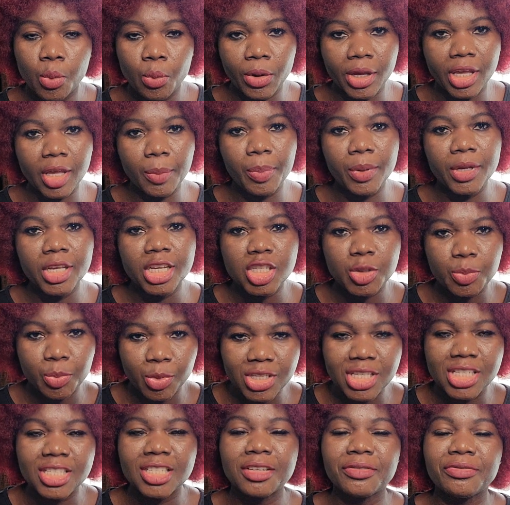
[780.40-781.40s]
we're keeping it
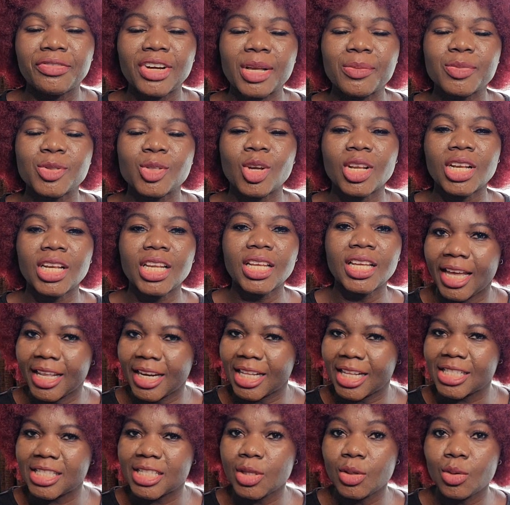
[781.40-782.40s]
positive vibes only, and
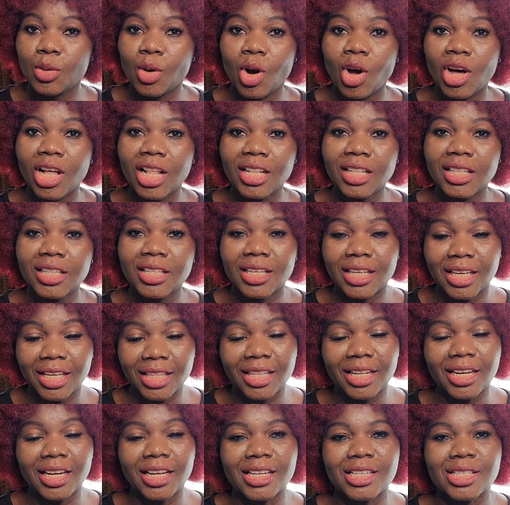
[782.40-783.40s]
I'll see you all in
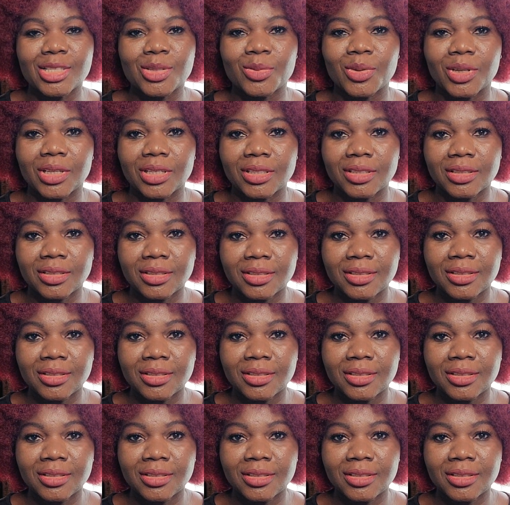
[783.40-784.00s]
the next one.